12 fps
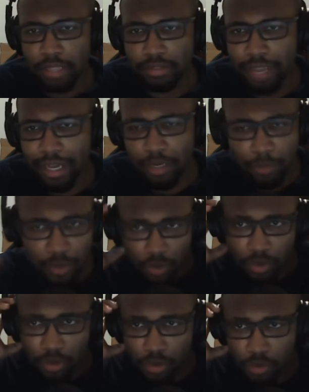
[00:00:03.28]
got to be
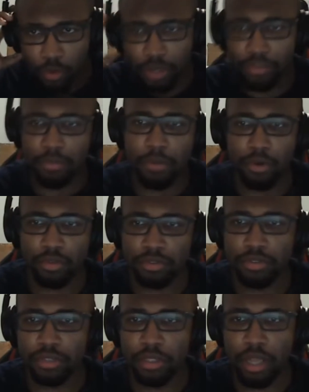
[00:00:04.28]
one of the
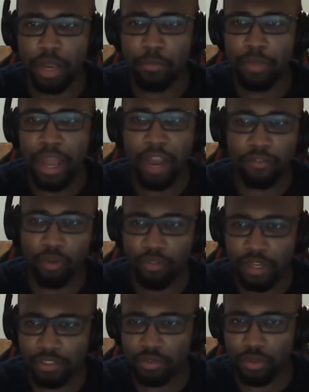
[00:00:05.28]
most impactful
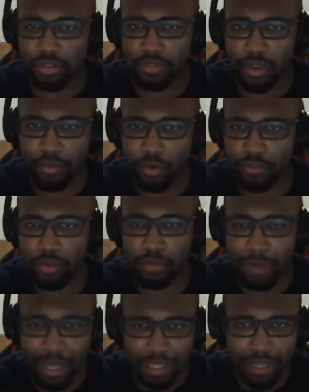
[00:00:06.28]
revenge stories I've ever reviewed in
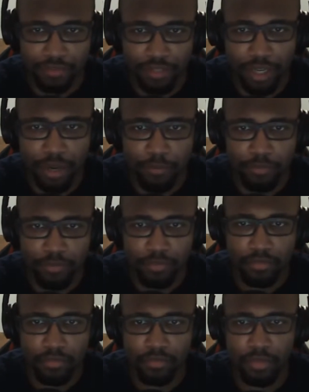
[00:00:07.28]
my lifetime.
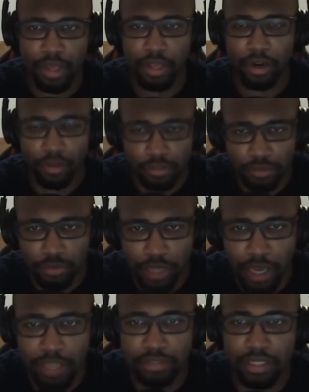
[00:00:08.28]
And Haritsuke
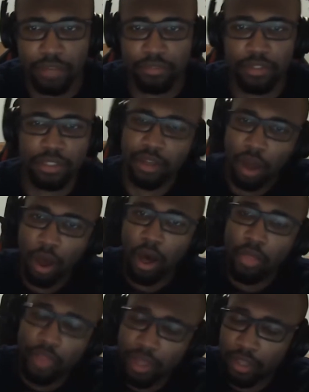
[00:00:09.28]
is definitely
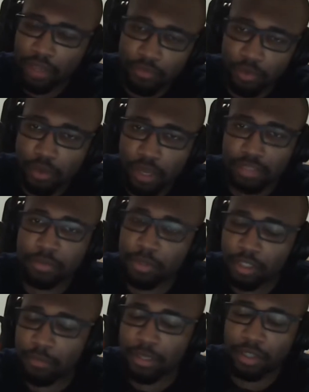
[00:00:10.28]
on that level, except a
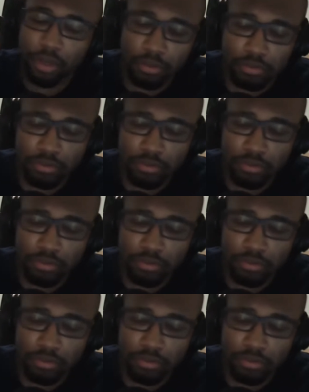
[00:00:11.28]
little bit cursed.